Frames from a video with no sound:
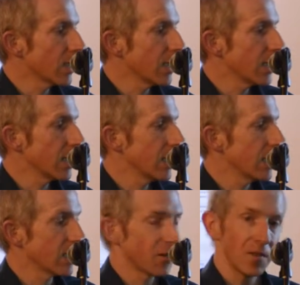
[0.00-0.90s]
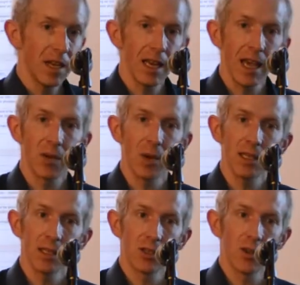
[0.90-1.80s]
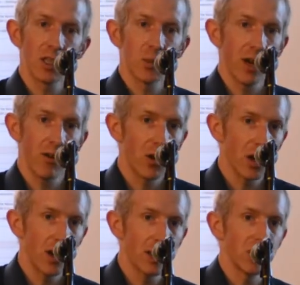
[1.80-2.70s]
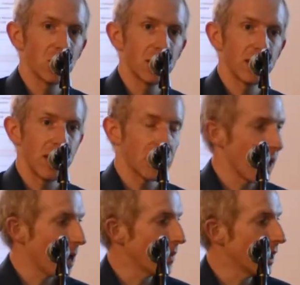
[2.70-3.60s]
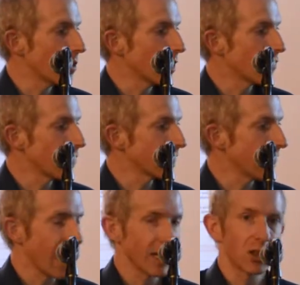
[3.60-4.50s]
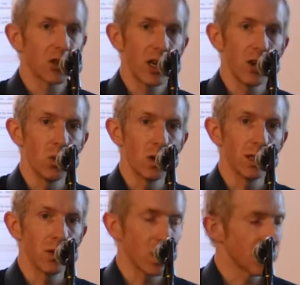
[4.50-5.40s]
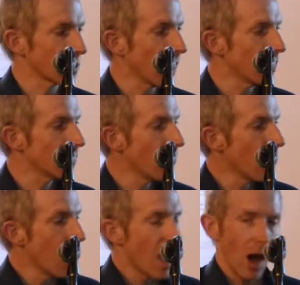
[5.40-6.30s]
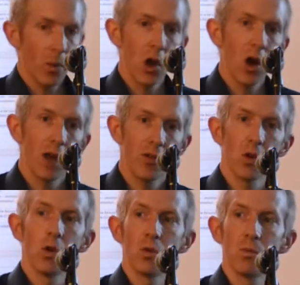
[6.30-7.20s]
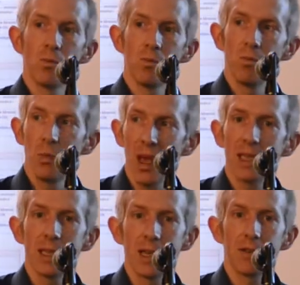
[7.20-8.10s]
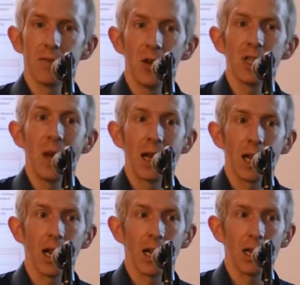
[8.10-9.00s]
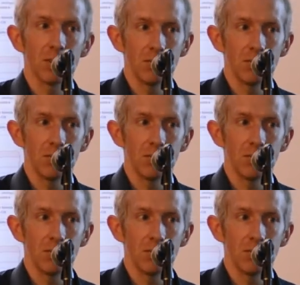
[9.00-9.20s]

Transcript: there's 15 gateways, so they're spread around Ireland, as you can see in the map there. We've recently added 3 new ones, as well as 12. And we all have our own basic, fundamental